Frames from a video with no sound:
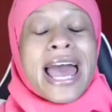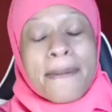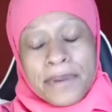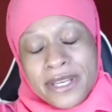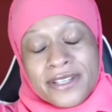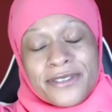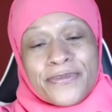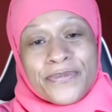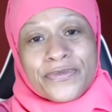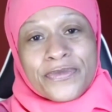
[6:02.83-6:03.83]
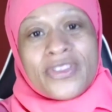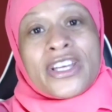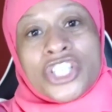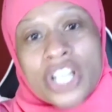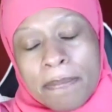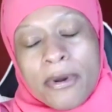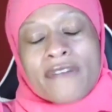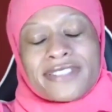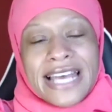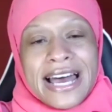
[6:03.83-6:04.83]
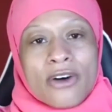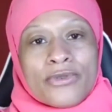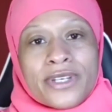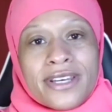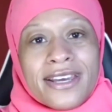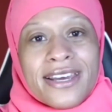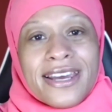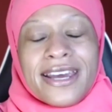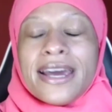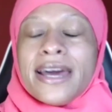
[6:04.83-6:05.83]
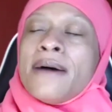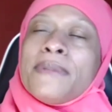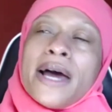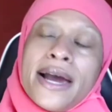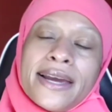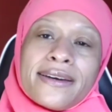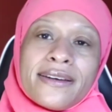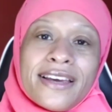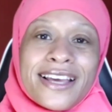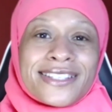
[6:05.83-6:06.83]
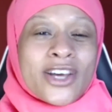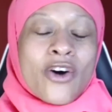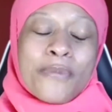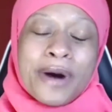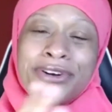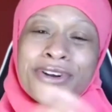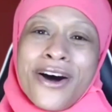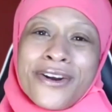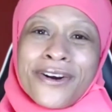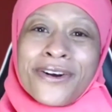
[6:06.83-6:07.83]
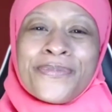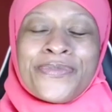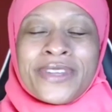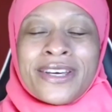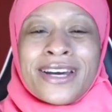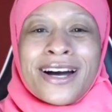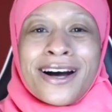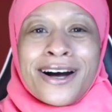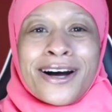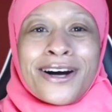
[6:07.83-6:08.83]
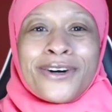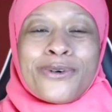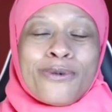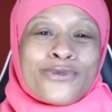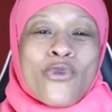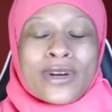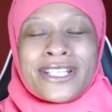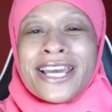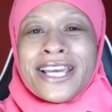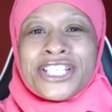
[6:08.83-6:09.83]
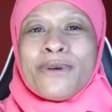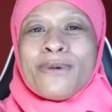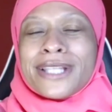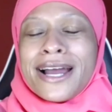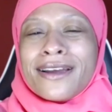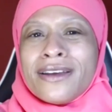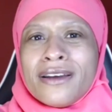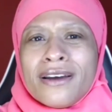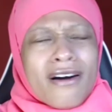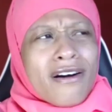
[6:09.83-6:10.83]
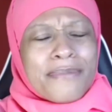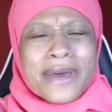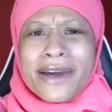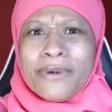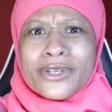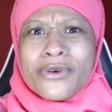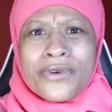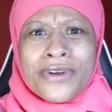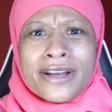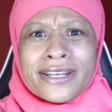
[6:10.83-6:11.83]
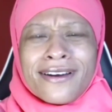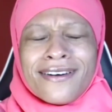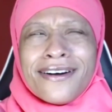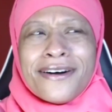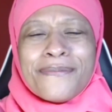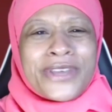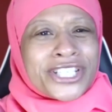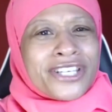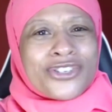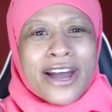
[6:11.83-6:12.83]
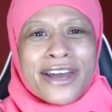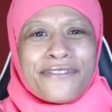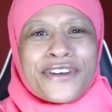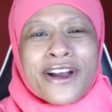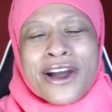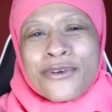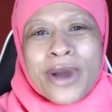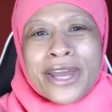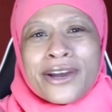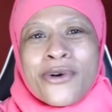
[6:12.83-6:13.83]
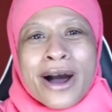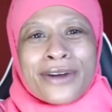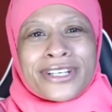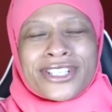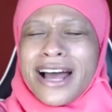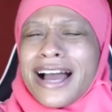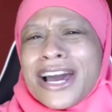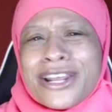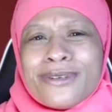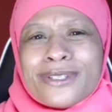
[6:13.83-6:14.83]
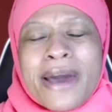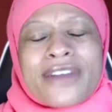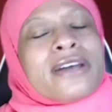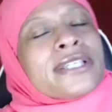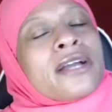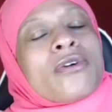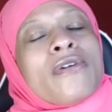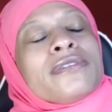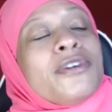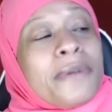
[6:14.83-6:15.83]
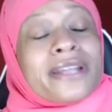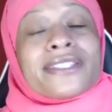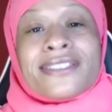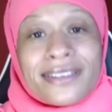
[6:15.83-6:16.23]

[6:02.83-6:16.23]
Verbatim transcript: happened, the jump off sound, and I'm like, and so my daughter, uh, who was 14, she was like, man, what's going on out there? Um, then she trying to figure out a way to go out there. She, I gotta use the bathroom. I was like, girl, you better